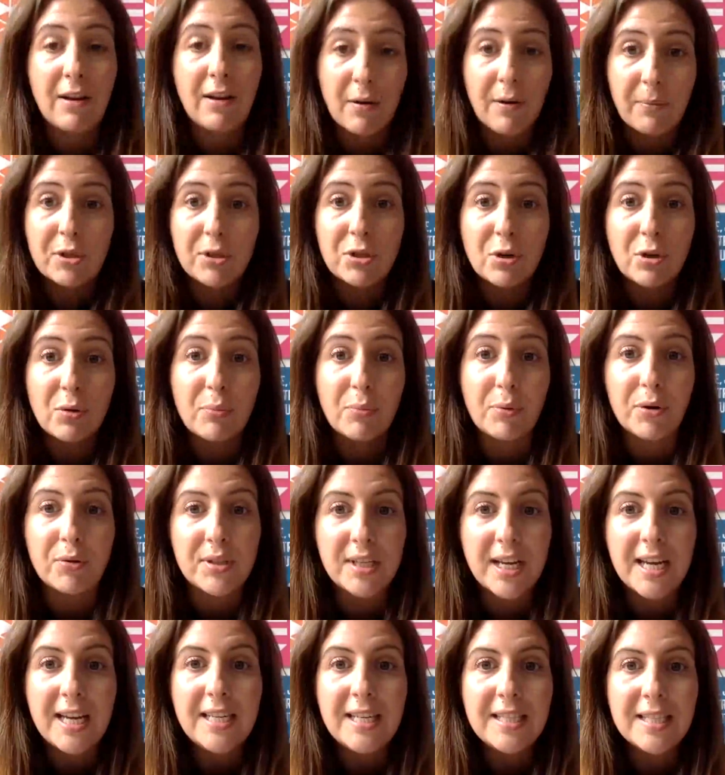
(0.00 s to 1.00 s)
original
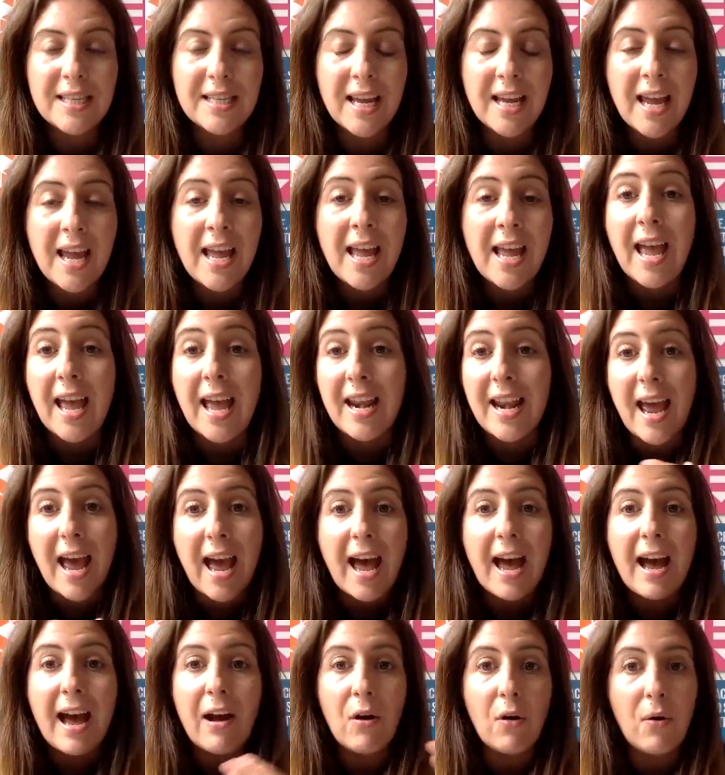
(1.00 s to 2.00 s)
process, and
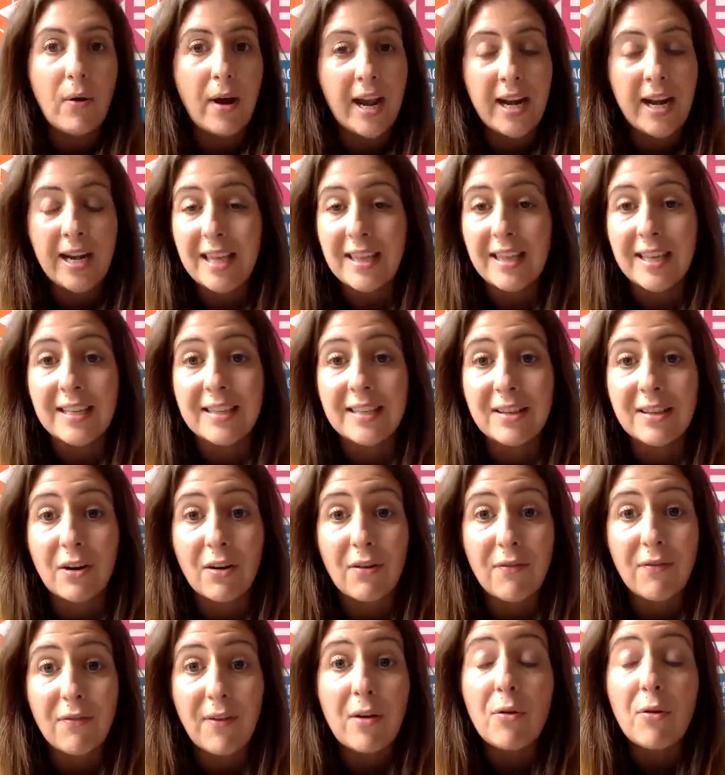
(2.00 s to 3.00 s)
how any things that are
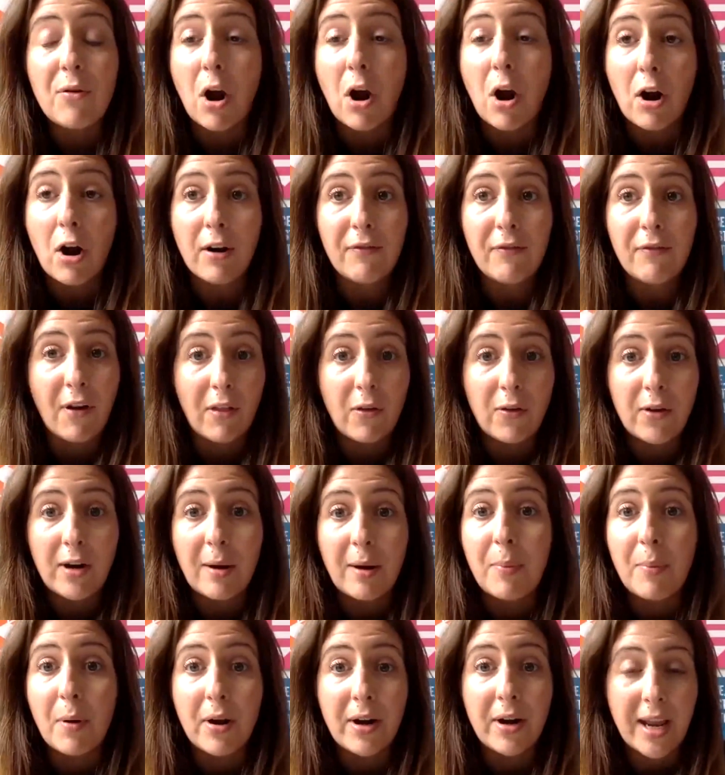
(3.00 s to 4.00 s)
found are followed
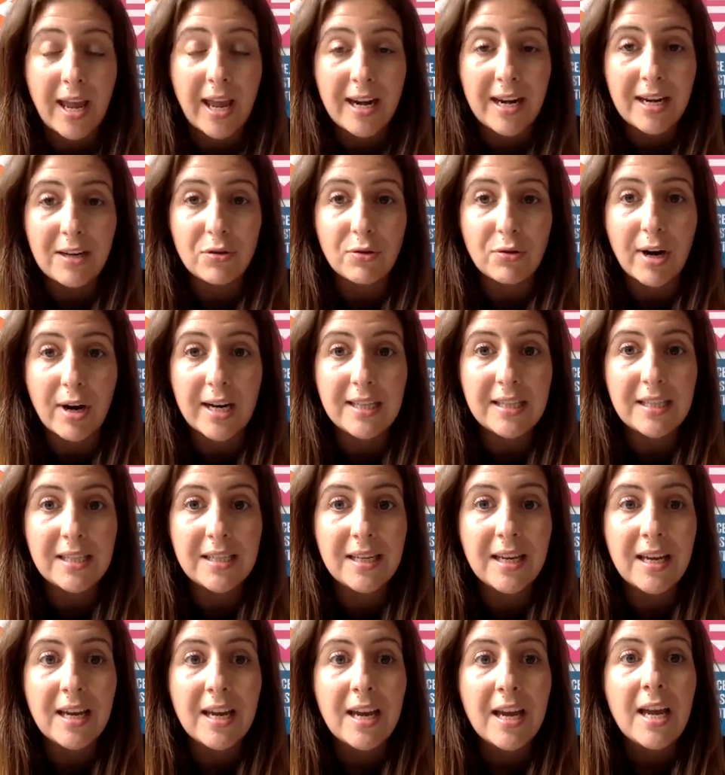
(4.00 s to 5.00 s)
up on and addressed.
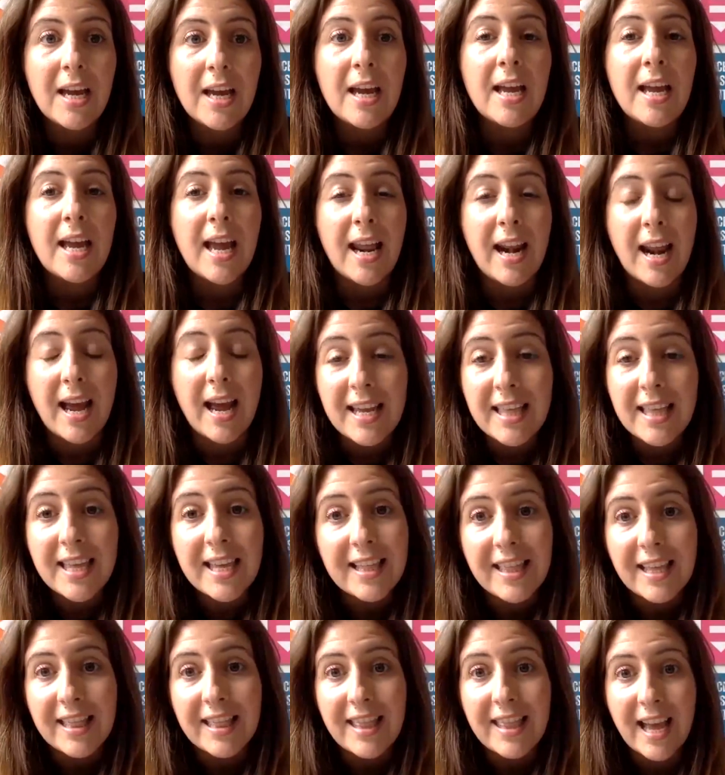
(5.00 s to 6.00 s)
And I think
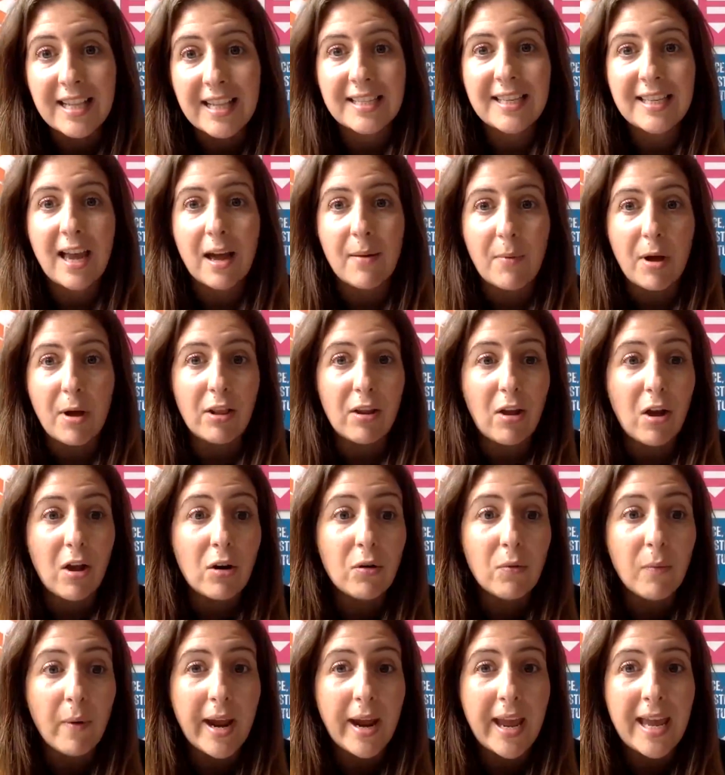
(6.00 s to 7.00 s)
that that's come a
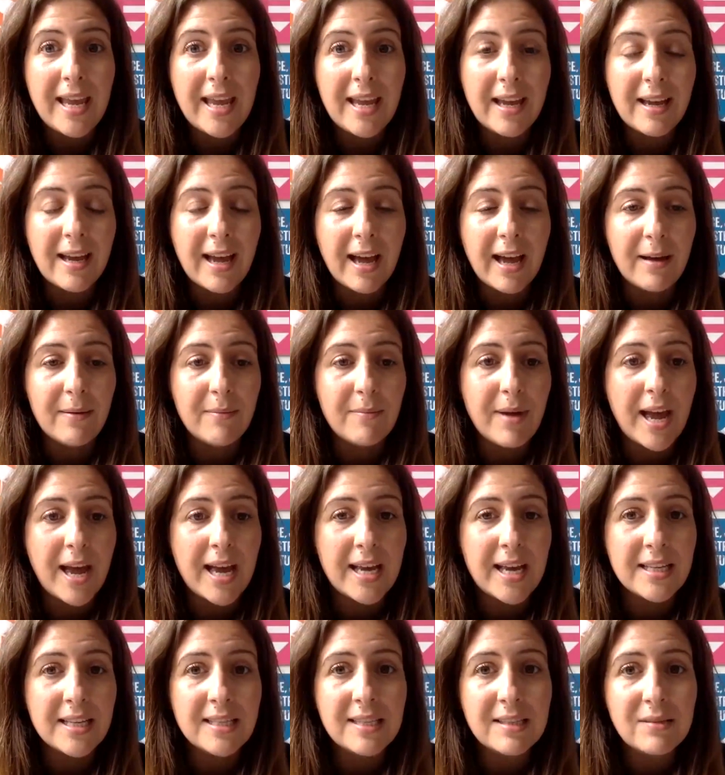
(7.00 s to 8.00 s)
long way.
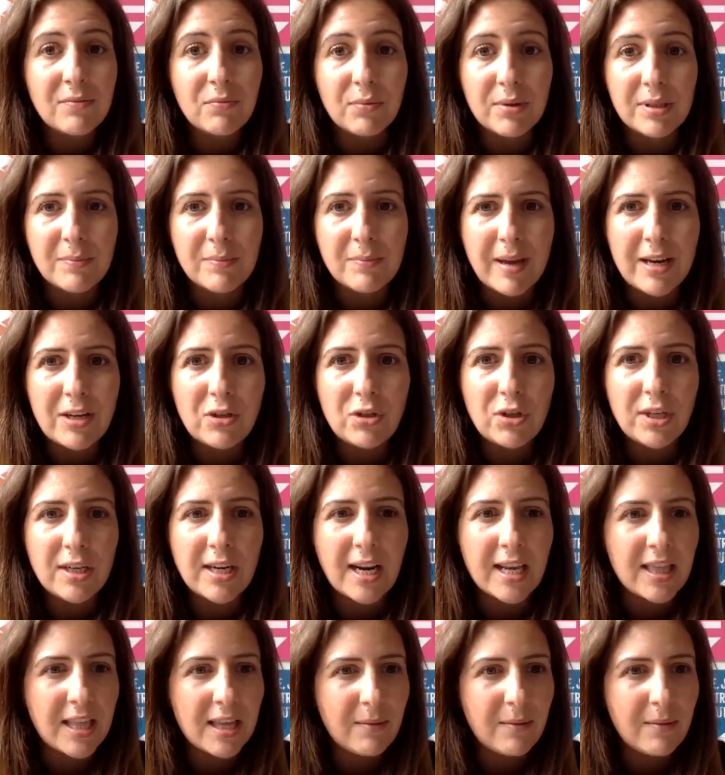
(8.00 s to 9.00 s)
As was mentioned, I
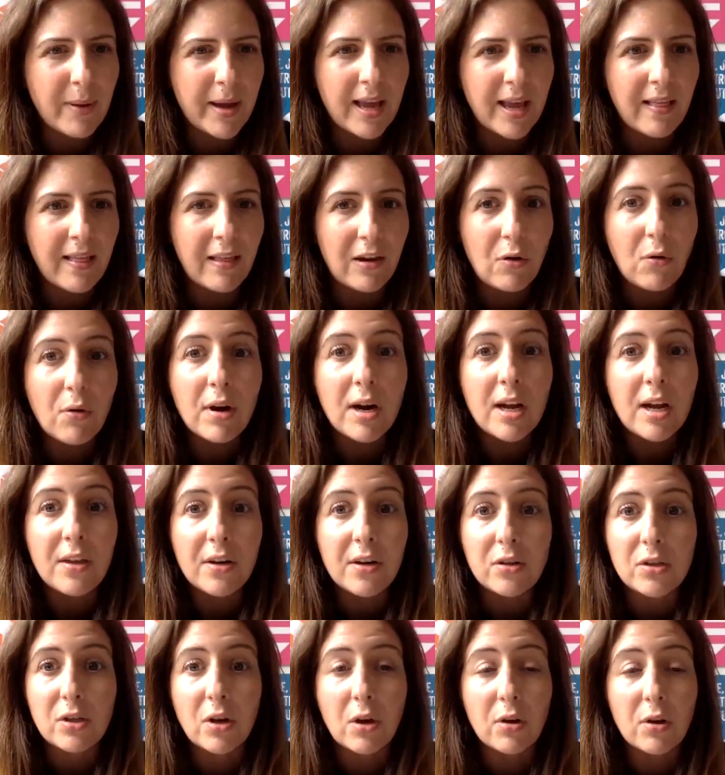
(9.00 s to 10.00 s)
think by Eleonora,
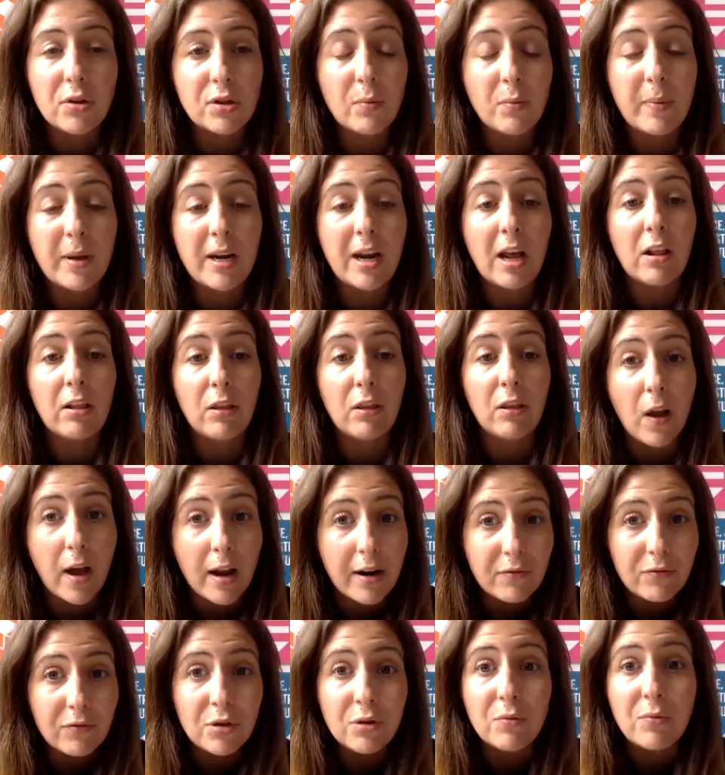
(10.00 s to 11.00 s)
there's also been a lot of
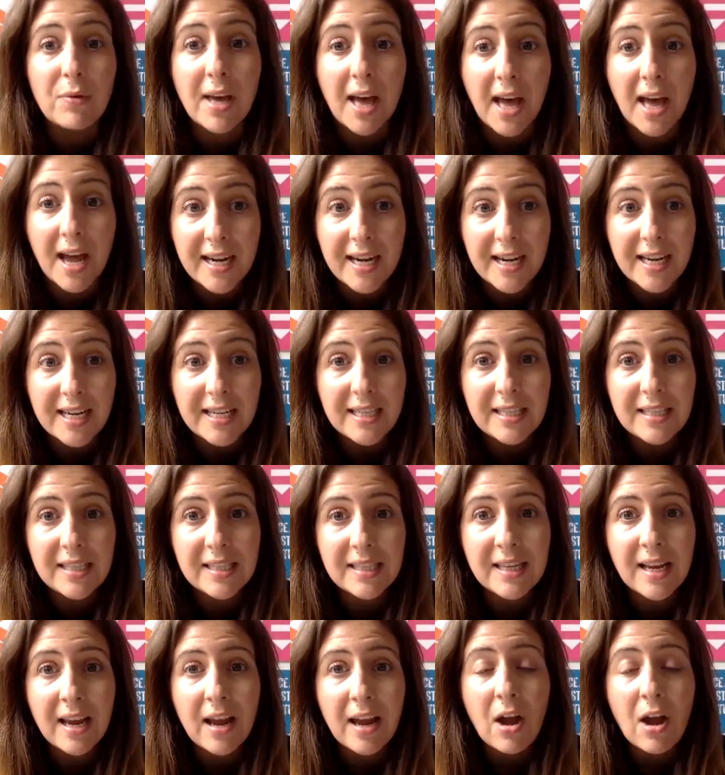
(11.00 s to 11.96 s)
new guidance